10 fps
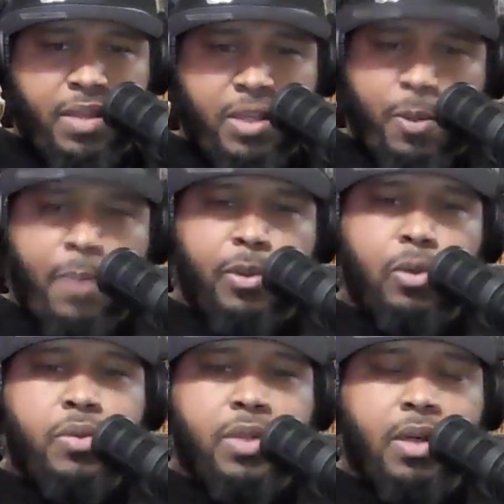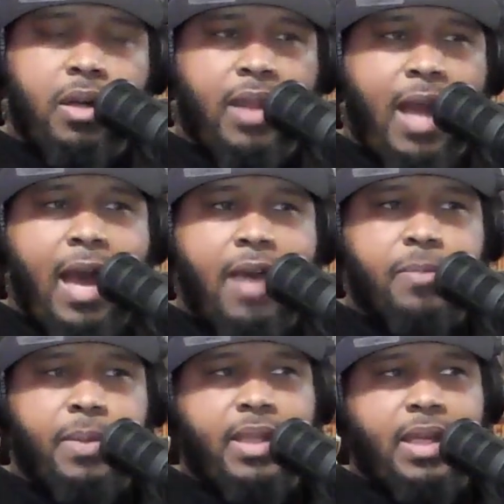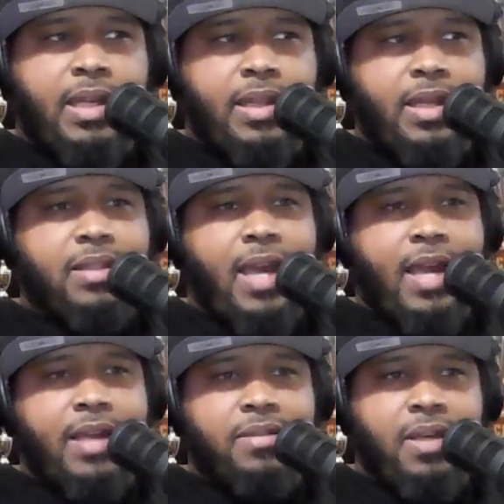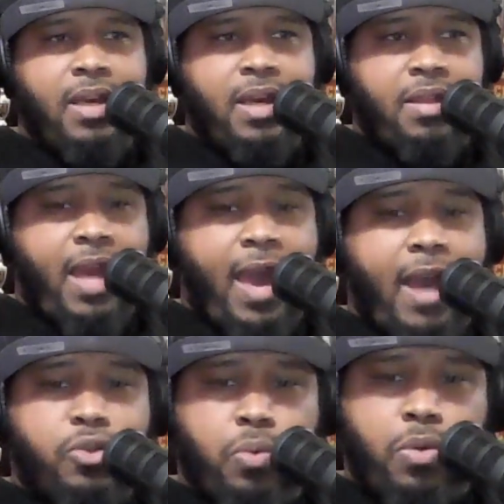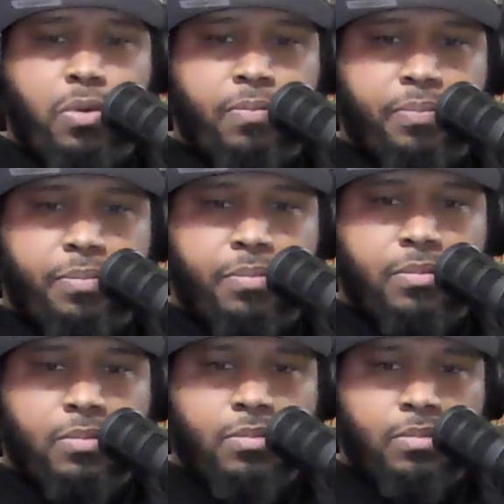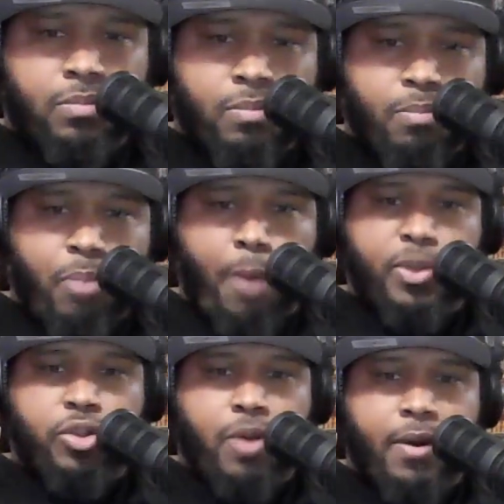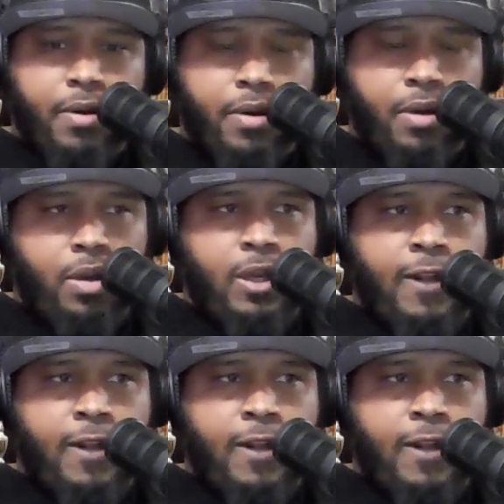These people losing their lives. But then in this case, the actual perpetrator,